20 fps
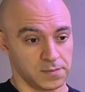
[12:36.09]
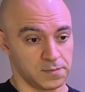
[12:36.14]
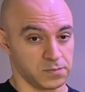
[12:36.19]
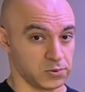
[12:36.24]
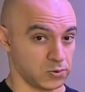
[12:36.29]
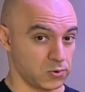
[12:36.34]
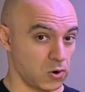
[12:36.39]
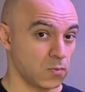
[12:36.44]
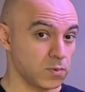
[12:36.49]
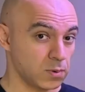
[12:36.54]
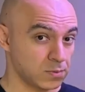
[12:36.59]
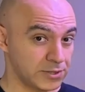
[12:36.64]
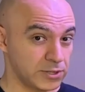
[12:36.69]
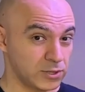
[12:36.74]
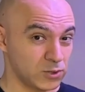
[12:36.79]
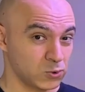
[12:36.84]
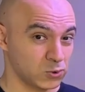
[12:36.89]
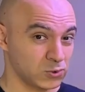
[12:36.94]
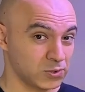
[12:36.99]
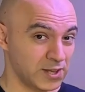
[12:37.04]
probably
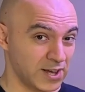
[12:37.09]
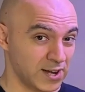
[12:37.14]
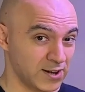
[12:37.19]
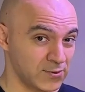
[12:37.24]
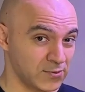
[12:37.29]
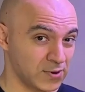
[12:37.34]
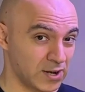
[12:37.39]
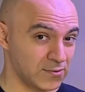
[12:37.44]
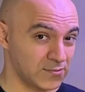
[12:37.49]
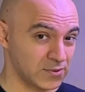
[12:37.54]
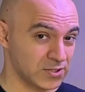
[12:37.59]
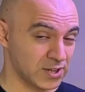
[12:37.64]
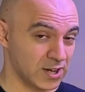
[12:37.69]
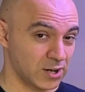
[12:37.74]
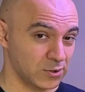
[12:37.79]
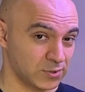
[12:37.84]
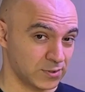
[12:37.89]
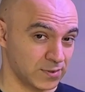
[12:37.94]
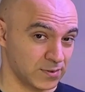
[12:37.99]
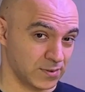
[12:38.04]
you could get away
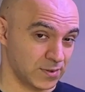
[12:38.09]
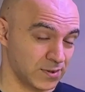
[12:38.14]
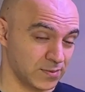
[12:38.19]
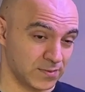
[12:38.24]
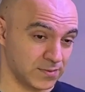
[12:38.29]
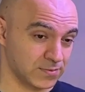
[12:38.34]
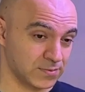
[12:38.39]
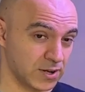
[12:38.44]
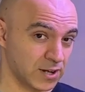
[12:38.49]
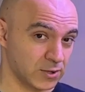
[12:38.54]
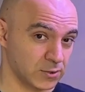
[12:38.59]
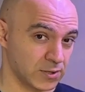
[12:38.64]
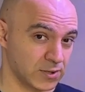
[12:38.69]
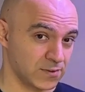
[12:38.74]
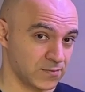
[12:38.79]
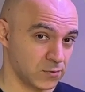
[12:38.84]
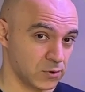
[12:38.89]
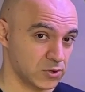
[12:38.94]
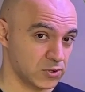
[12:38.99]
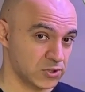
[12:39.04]
without
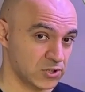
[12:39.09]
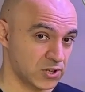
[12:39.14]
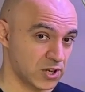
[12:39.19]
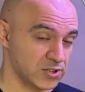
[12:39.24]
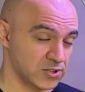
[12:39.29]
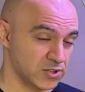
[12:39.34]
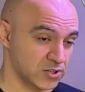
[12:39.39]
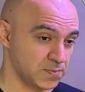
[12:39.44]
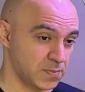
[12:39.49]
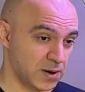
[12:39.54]
regular water changes.